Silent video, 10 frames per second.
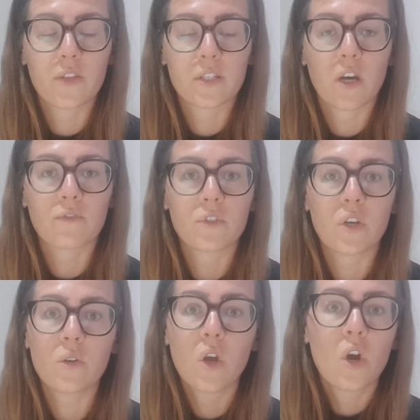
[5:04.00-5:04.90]
this
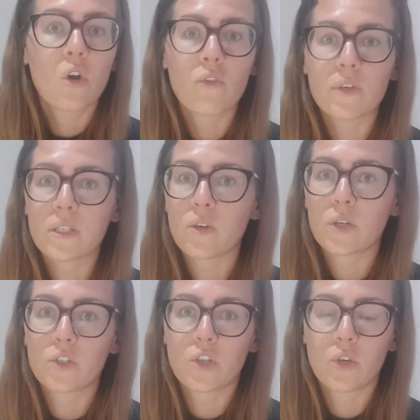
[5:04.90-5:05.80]
afternoon, or you
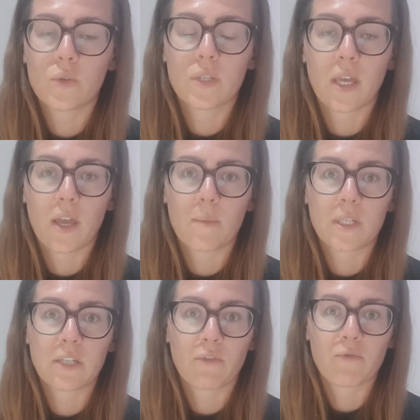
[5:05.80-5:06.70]
can choose
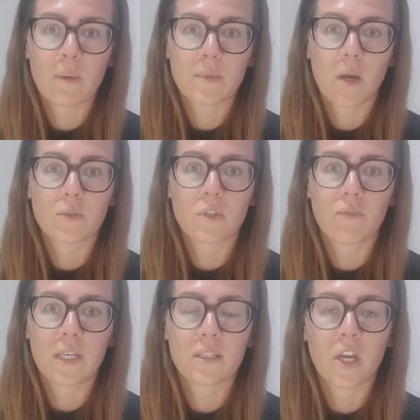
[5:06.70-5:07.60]
a different reptile to
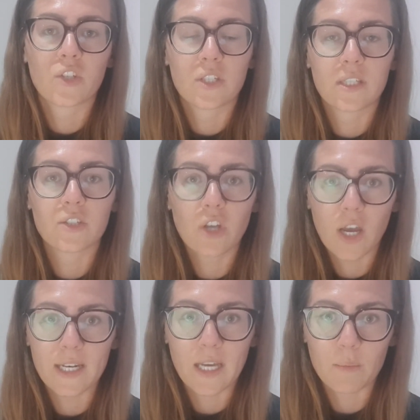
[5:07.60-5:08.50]
research. It's
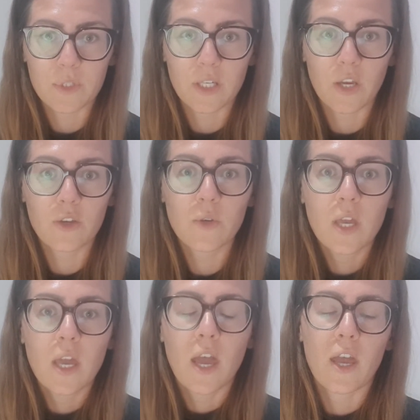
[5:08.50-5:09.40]
entirely up to you.
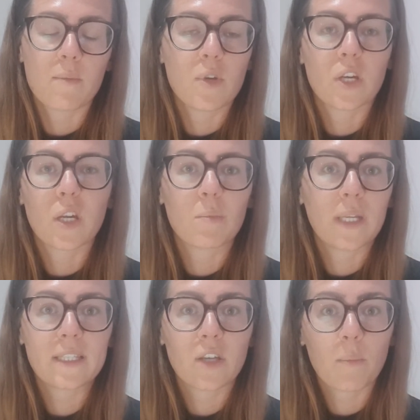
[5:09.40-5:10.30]
You can
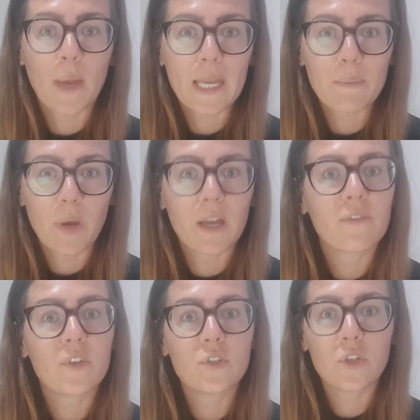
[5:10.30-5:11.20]
complete it on paper.
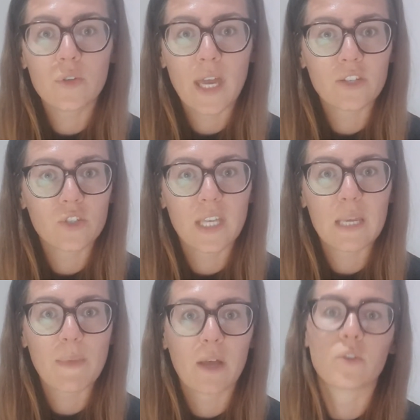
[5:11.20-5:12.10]
If you do that, just
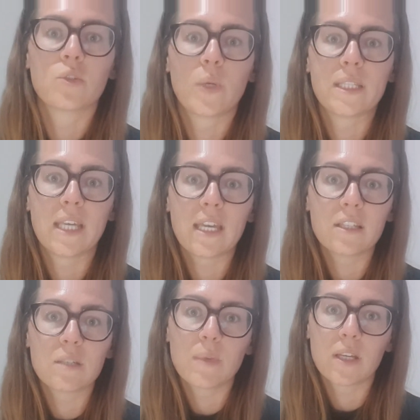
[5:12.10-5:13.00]
email or tweet it
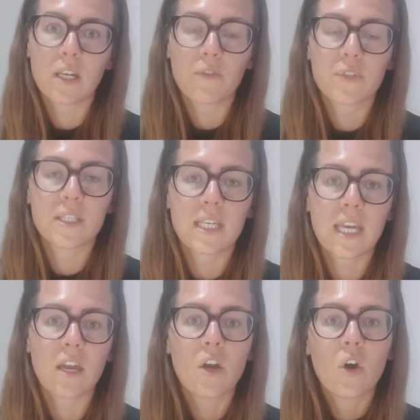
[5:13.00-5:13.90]
in to me, I'd love to
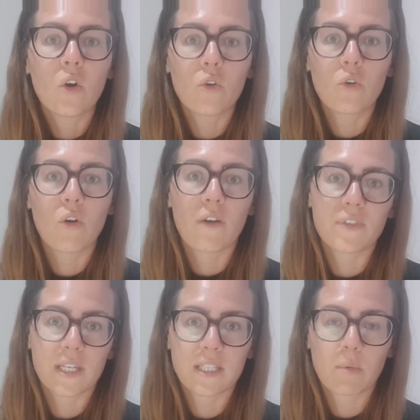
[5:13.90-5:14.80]
see it, or
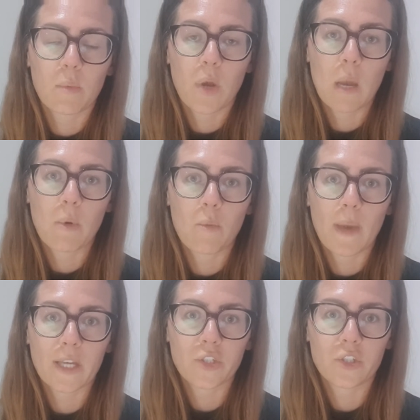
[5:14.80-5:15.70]
I've set up a purple
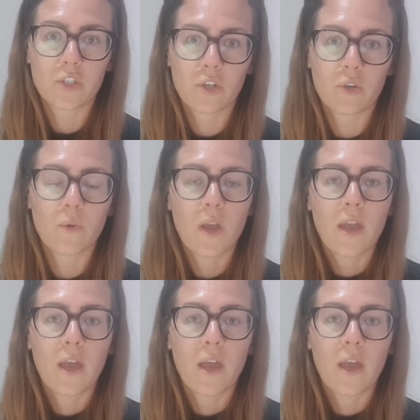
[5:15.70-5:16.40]
mesh to do